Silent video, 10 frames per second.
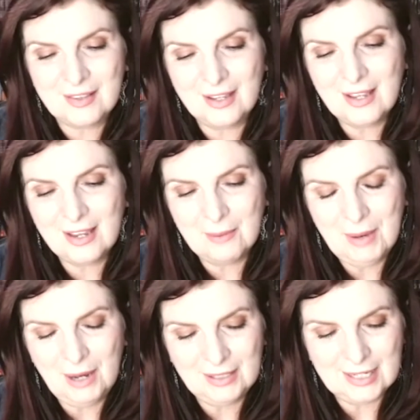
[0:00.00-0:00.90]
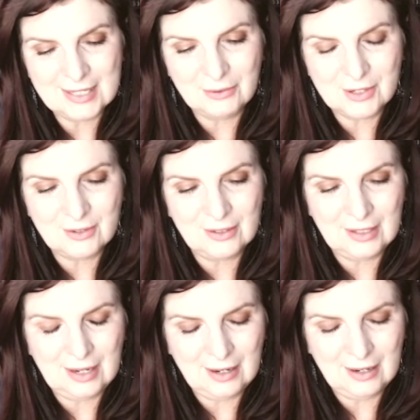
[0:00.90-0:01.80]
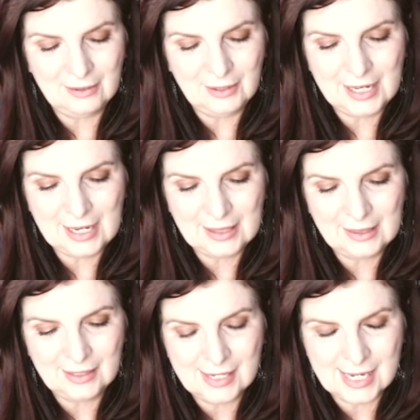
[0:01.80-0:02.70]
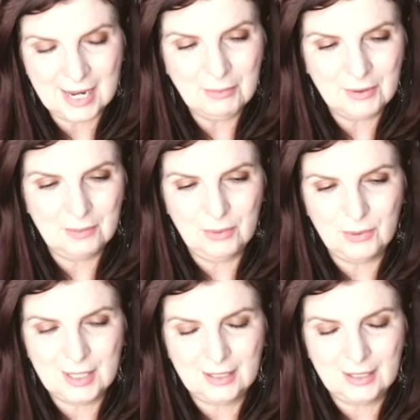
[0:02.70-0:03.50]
thinking about it as I was looking at some of the books.